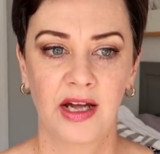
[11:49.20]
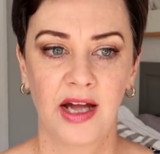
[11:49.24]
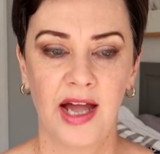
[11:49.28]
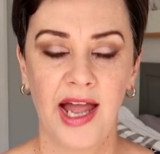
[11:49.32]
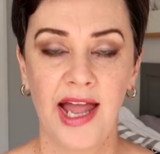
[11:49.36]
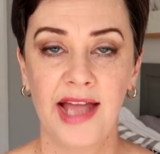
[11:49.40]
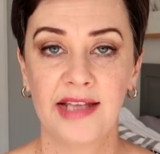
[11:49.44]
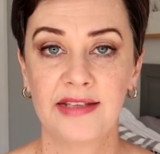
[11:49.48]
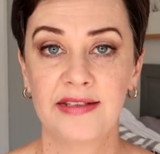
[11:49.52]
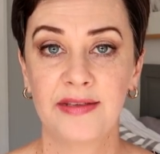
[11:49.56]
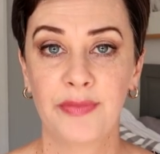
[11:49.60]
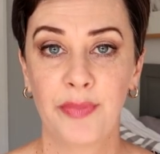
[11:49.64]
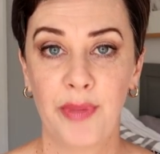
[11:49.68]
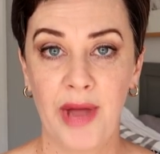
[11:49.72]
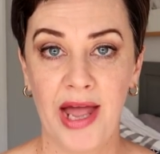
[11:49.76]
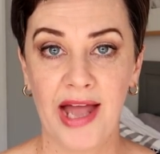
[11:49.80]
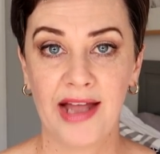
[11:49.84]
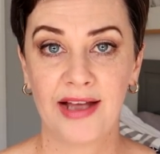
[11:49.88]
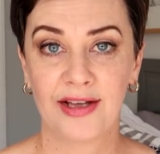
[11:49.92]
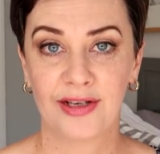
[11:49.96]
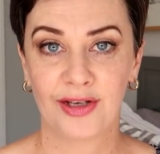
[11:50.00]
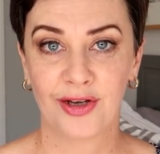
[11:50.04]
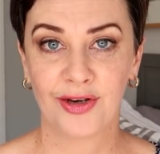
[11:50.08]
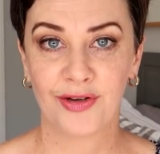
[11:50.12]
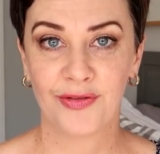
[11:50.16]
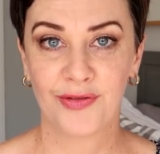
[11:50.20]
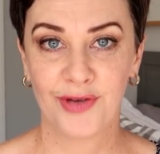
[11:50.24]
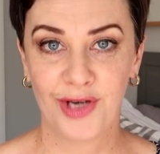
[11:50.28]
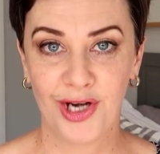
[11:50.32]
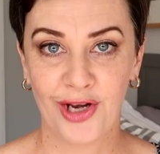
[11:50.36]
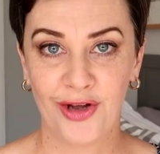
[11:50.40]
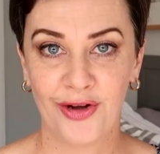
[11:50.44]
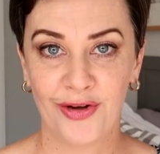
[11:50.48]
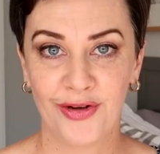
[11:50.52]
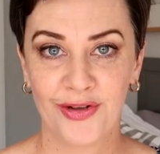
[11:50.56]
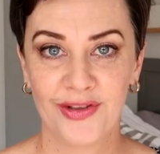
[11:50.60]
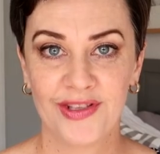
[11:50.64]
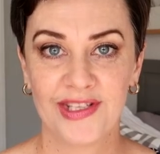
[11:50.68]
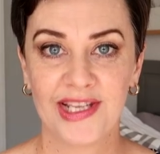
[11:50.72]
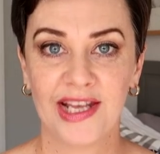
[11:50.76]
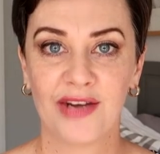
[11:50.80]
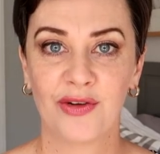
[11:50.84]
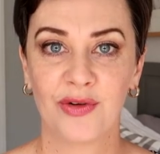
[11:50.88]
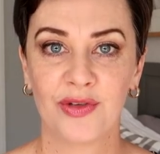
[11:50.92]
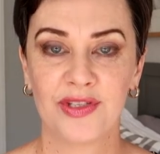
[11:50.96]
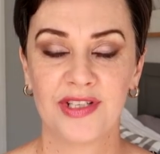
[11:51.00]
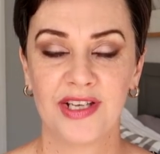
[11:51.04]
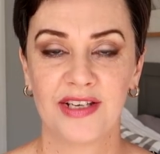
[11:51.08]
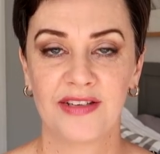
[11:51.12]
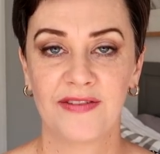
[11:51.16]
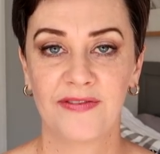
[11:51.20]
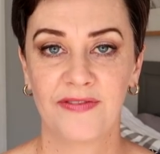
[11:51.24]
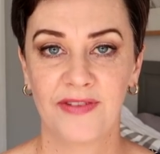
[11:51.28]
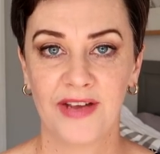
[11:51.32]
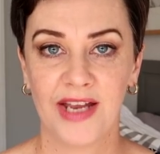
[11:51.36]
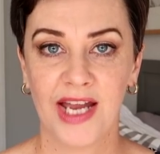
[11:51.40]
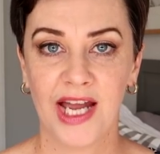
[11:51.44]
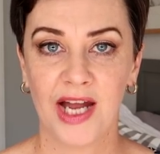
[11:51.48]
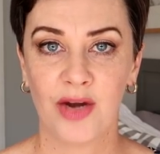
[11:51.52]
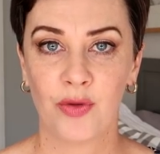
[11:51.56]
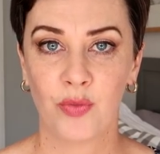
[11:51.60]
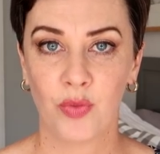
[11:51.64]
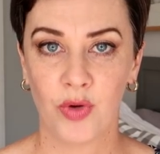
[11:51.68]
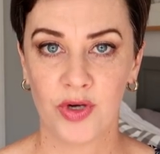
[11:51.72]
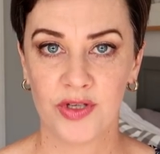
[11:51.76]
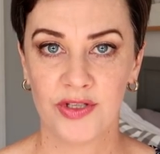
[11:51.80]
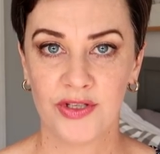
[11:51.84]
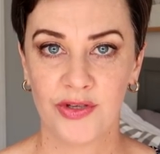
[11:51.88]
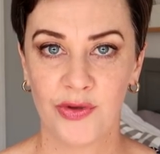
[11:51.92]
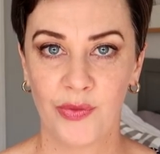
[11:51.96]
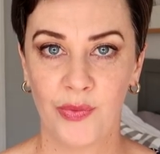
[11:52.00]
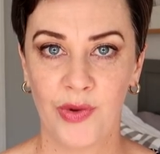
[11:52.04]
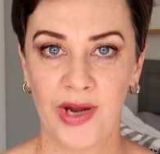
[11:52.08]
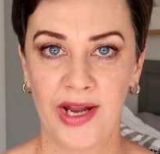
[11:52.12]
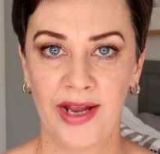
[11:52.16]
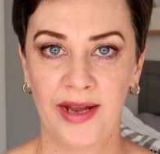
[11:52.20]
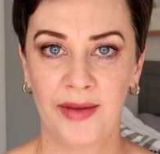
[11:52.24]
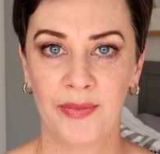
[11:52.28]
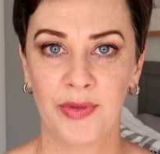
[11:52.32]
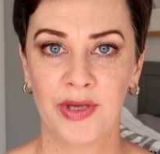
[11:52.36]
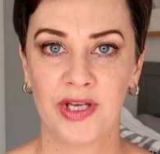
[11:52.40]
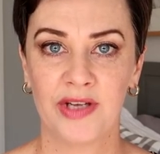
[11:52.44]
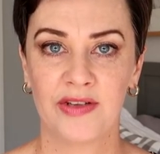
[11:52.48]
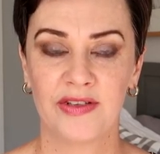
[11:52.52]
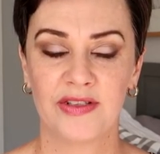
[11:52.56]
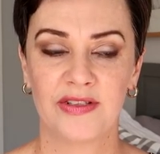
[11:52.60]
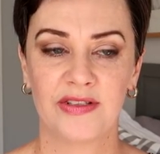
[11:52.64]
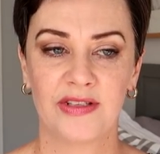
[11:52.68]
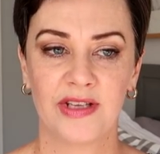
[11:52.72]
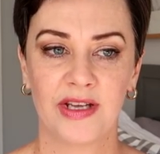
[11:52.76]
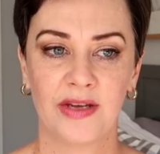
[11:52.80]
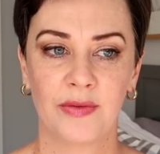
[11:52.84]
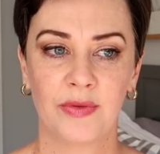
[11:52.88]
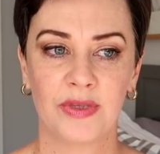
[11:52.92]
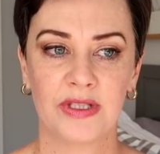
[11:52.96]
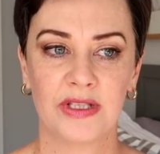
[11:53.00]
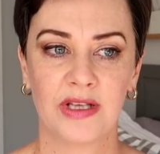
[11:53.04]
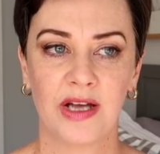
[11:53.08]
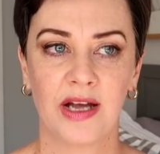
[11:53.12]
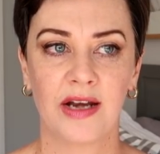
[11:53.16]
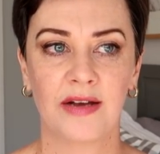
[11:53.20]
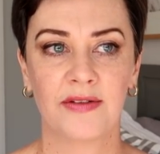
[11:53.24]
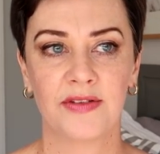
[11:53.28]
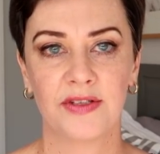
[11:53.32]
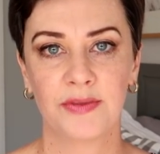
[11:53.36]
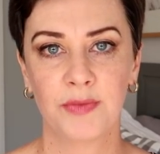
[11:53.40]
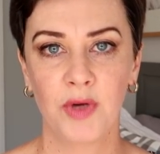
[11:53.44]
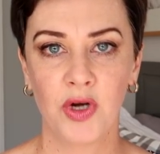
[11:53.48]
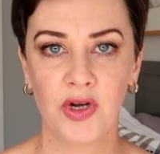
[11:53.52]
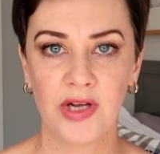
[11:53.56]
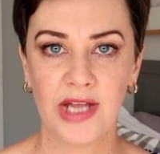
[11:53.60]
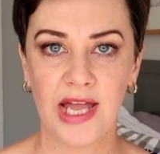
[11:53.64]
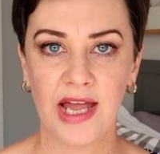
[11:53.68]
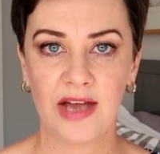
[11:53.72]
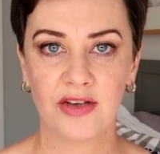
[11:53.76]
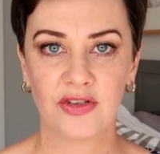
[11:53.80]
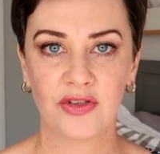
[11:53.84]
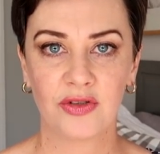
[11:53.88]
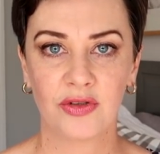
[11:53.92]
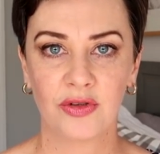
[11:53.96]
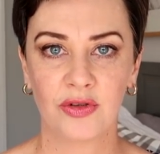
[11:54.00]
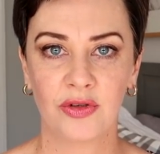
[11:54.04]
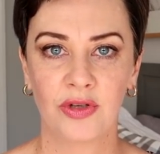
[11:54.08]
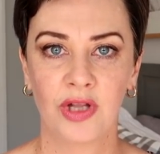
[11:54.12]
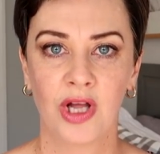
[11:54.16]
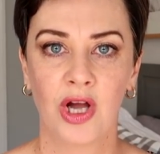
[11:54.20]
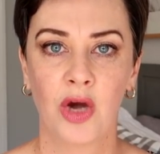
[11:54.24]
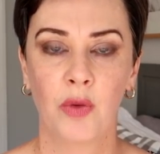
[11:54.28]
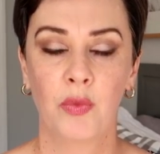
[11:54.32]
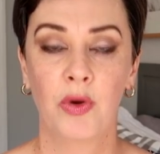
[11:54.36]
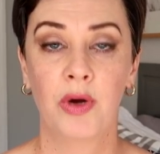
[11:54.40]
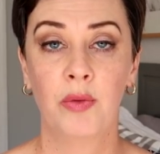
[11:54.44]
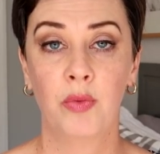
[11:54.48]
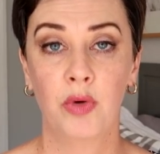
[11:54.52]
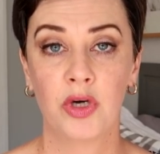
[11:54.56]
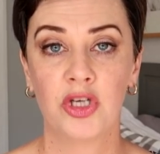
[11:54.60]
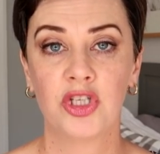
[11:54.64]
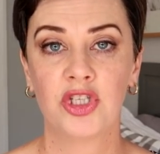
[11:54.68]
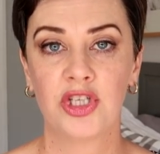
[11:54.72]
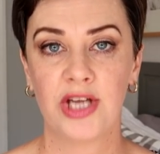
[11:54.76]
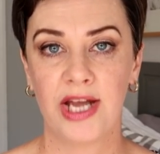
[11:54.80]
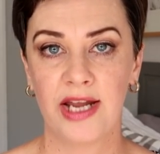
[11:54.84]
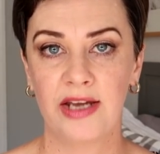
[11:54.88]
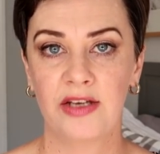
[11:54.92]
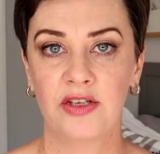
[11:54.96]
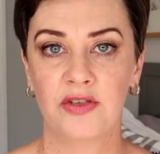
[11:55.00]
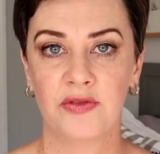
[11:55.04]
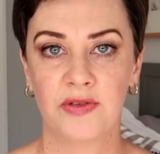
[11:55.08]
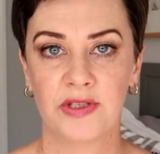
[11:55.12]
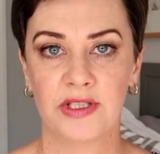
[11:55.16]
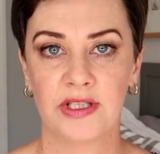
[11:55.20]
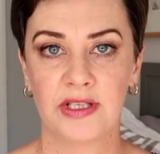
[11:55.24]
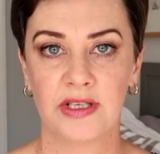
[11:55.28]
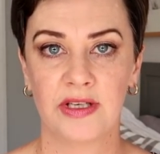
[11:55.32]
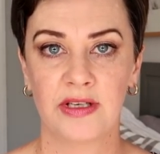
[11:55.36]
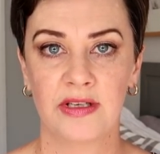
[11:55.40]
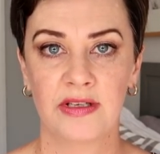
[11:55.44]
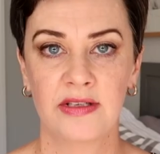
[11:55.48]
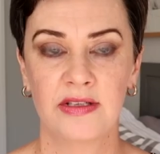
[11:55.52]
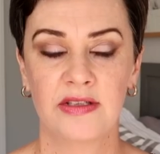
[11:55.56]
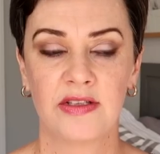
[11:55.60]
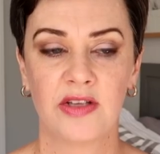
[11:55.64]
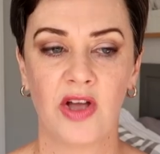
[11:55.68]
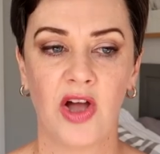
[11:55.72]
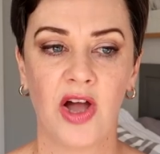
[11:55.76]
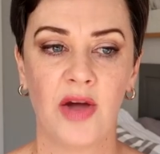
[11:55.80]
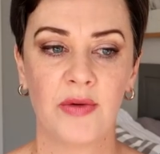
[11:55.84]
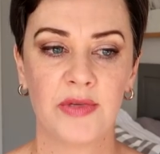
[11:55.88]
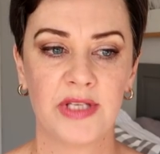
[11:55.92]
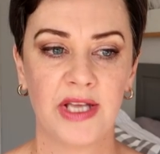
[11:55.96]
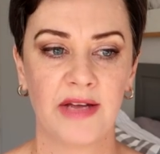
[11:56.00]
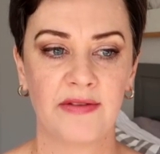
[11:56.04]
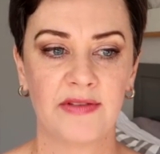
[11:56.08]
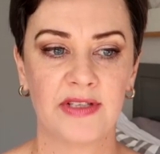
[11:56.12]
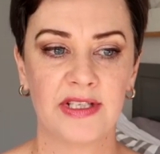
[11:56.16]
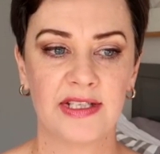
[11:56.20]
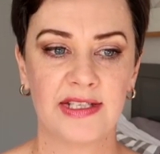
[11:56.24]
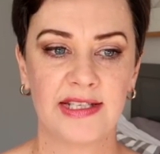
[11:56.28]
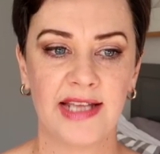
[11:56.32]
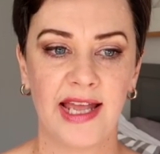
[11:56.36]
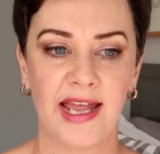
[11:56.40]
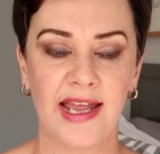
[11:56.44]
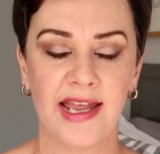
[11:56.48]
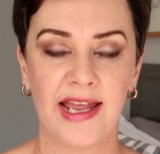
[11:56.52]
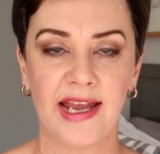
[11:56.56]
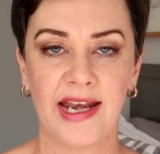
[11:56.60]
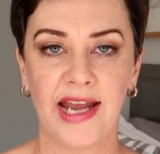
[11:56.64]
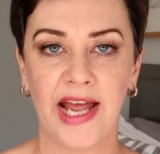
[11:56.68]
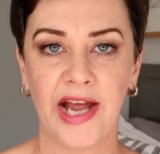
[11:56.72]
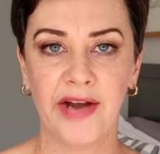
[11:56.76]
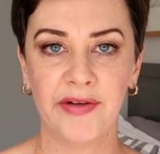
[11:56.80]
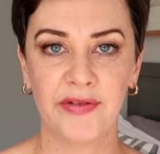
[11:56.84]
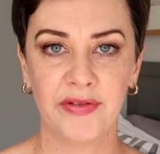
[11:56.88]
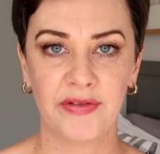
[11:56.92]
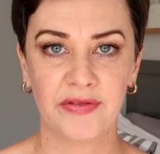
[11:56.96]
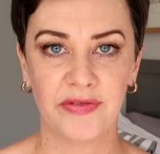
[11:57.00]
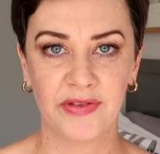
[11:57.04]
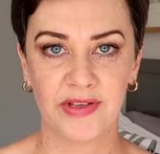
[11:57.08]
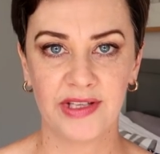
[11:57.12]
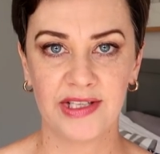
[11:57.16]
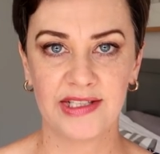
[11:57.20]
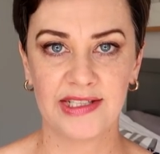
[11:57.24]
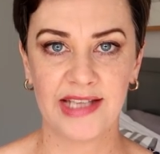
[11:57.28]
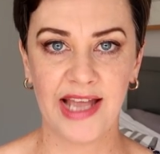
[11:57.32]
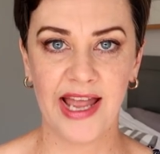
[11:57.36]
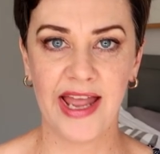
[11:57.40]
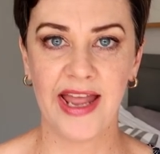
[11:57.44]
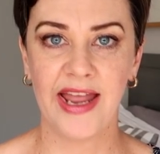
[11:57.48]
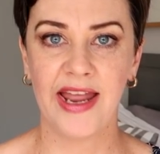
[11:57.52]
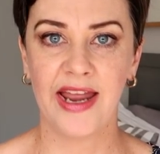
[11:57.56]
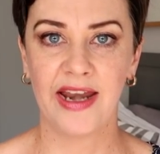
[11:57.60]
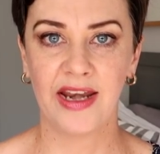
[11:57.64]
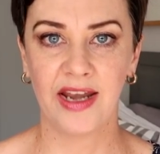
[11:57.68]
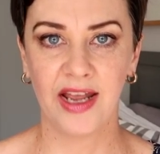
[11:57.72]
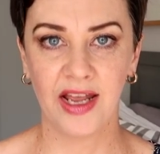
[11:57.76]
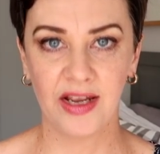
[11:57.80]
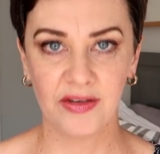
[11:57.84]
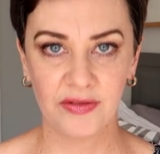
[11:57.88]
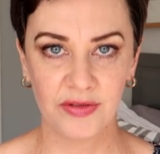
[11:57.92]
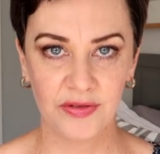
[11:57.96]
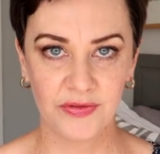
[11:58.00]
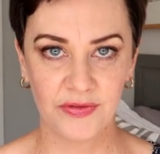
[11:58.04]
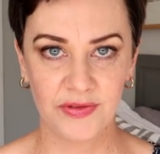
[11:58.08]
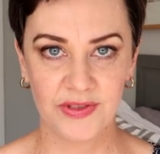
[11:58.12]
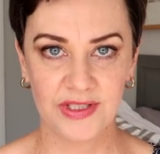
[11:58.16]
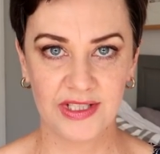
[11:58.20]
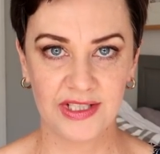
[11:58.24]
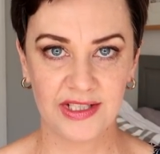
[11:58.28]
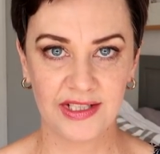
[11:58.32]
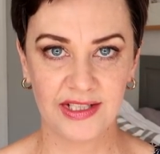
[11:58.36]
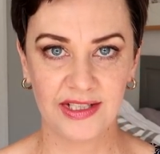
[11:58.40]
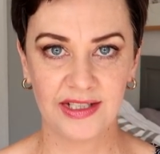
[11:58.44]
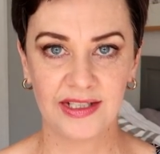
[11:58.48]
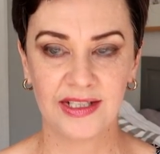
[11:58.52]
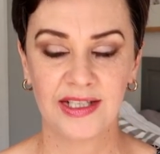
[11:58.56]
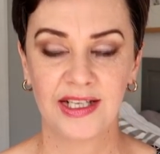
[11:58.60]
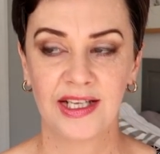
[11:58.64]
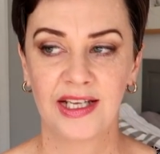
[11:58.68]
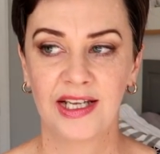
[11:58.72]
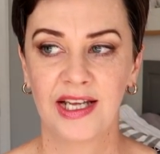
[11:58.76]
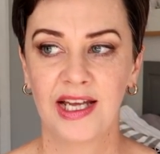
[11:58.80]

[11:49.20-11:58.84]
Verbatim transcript: I had to pack a lot of clothes and also to figure out what to wear because it was kind of smart casual. We would change for dinner. So I was having to take an outfit for the day, an outfit for dinner.